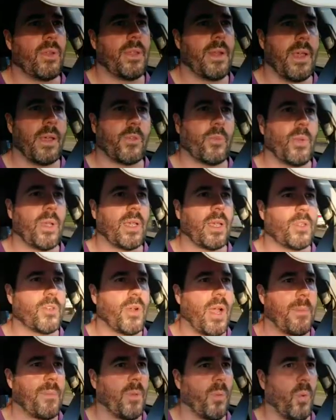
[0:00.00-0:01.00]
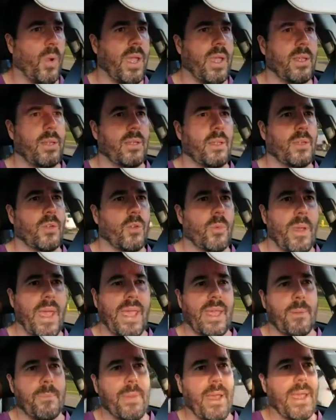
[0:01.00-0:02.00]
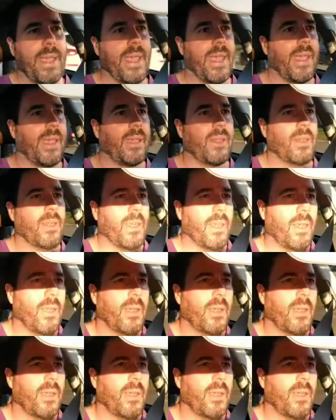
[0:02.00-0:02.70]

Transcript: The next week I'll drop the weight and do 8x8.